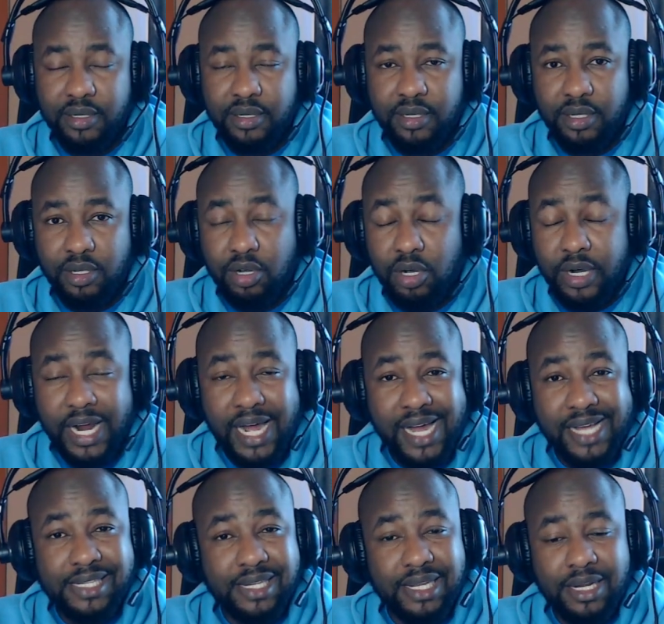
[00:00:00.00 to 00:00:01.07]
God
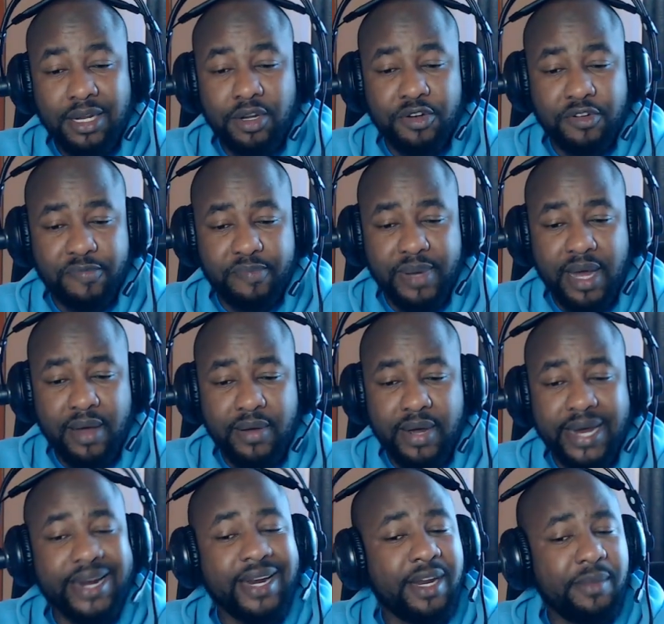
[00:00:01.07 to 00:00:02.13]
has a lot of power,
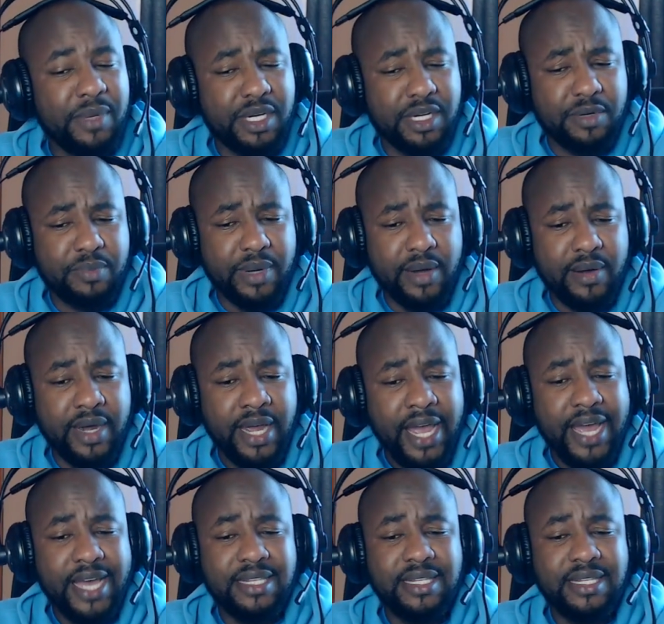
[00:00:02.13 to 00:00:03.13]
unlimited power, as he